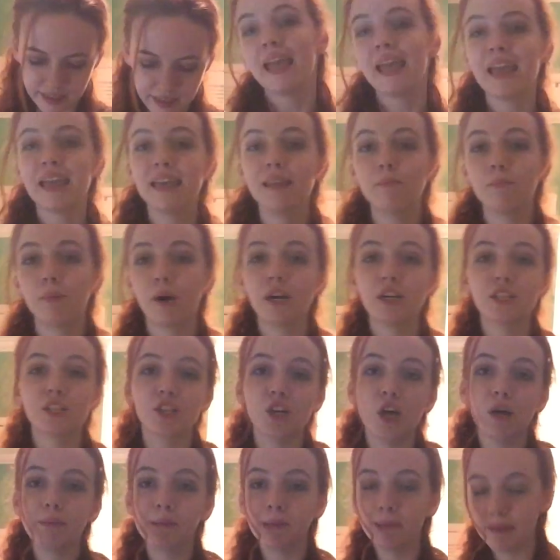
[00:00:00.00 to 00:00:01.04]
in Barnes &
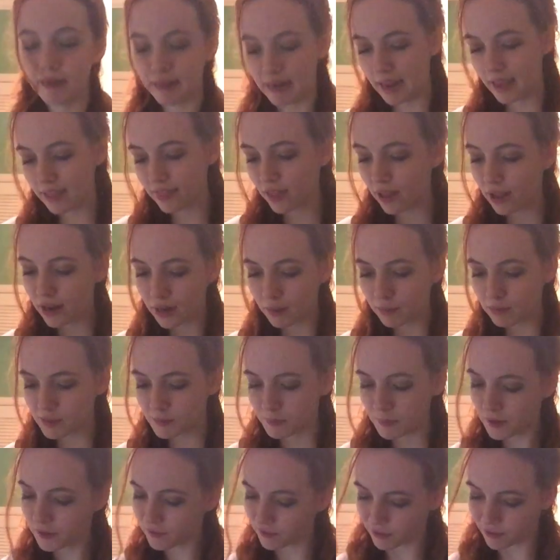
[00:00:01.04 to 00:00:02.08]
Noble and I thought it was
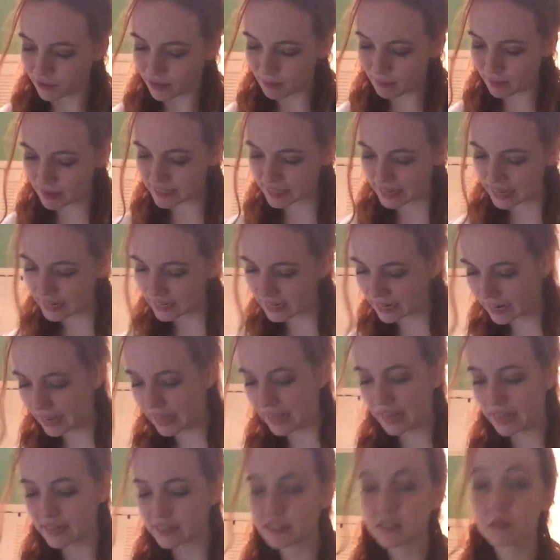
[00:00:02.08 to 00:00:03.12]
beautiful and my dad and I
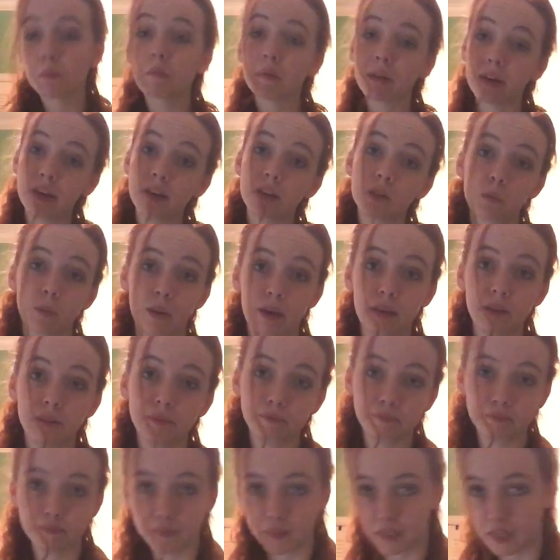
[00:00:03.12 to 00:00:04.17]
had some money to spend.
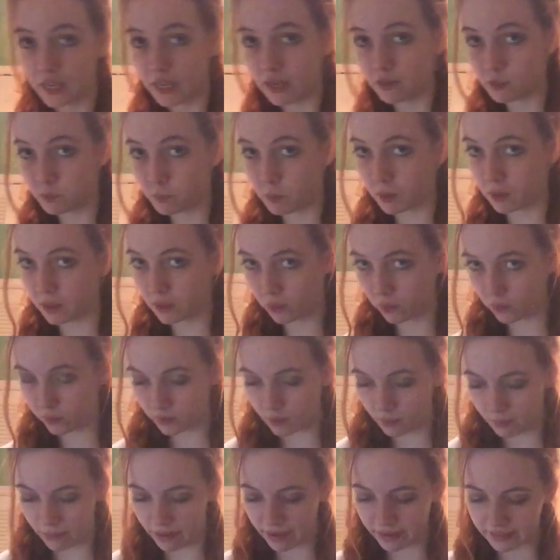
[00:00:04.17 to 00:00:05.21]
It's burning a hole in
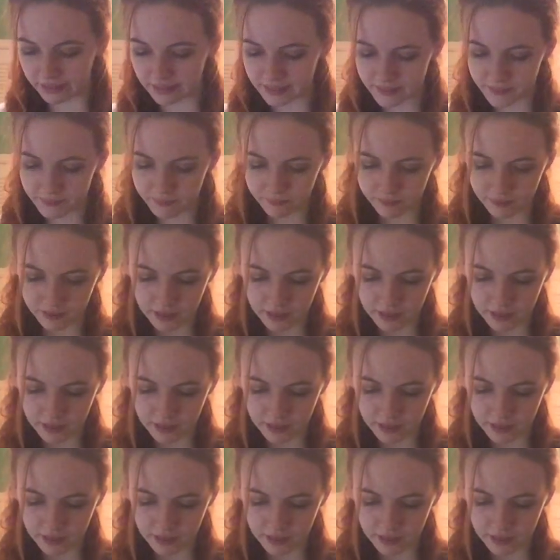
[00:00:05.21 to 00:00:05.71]
our pockets.